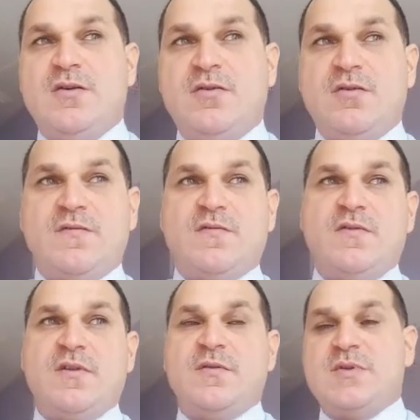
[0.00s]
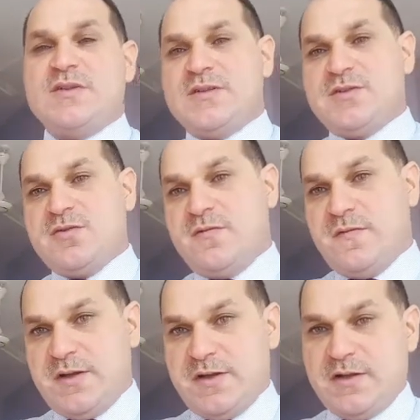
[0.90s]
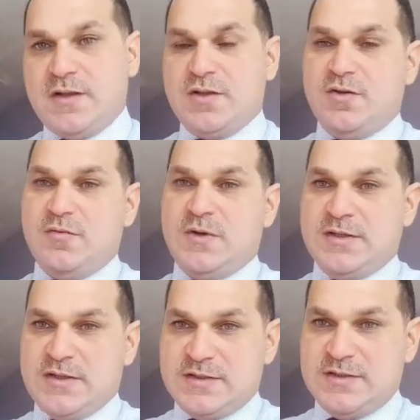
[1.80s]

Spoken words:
or for the presence of any granulomatous